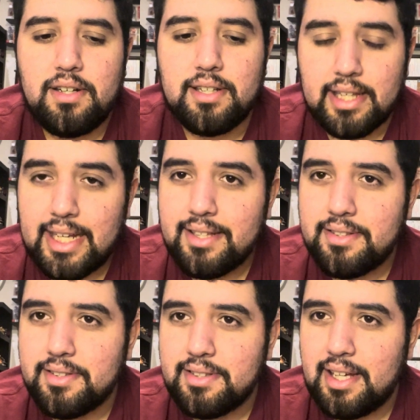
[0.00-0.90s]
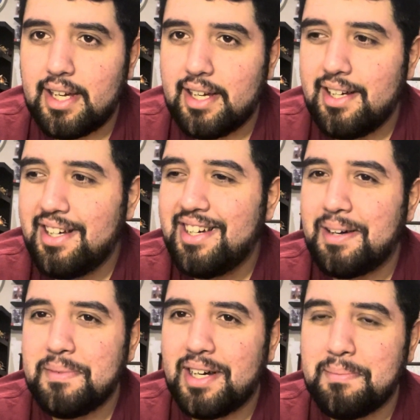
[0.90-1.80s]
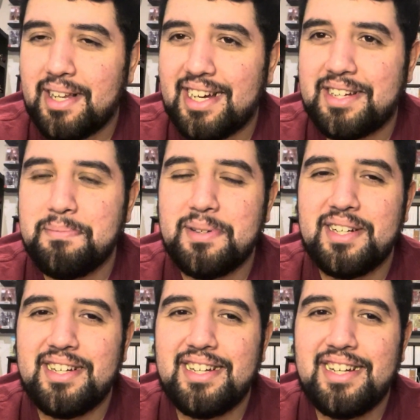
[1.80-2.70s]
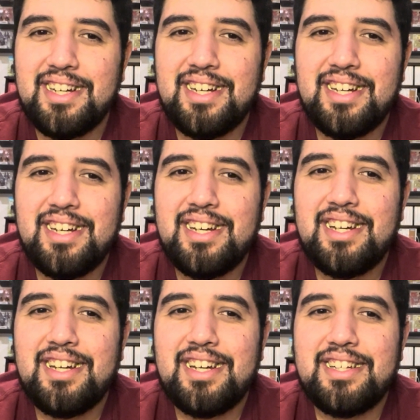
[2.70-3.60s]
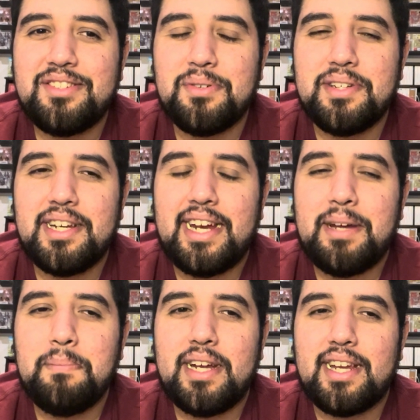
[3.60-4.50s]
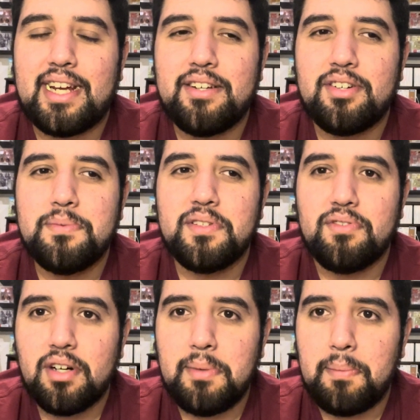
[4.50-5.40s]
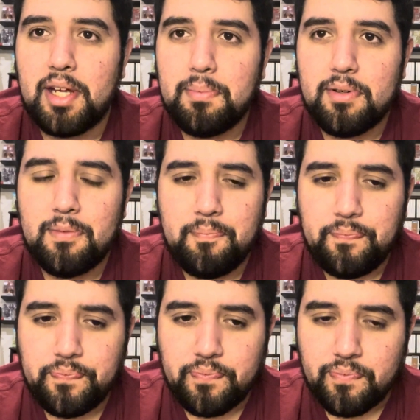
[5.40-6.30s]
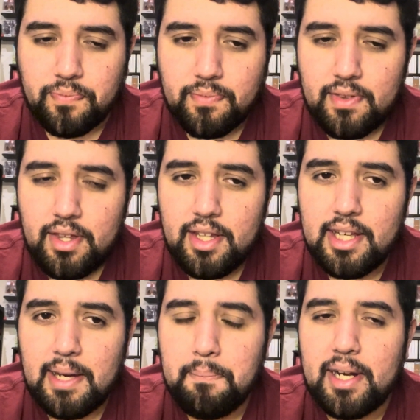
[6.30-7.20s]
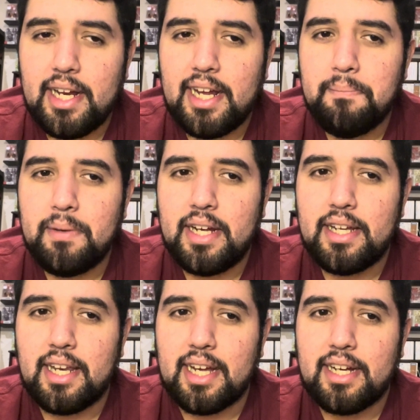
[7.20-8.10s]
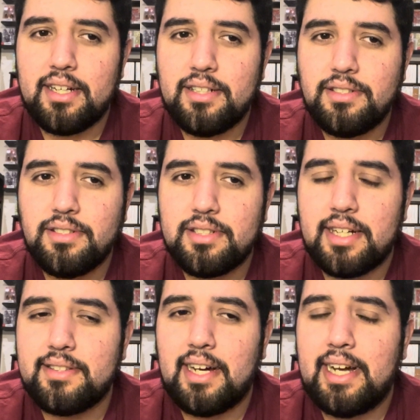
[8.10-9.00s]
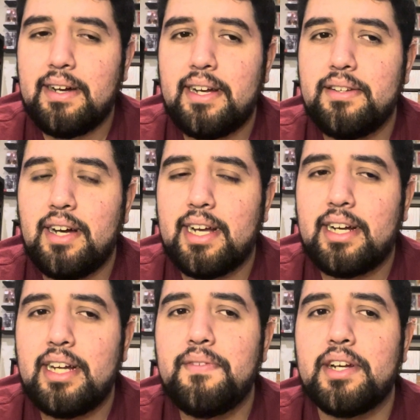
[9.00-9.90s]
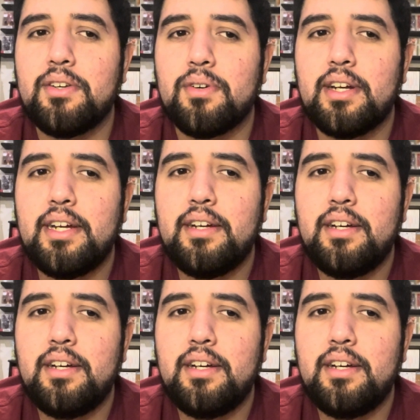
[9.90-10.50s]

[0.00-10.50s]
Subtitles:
Needless to say, I'm not black, but so it didn't hit me like in terms of, oh, my people, but it hit me like, because I kind of ignored it,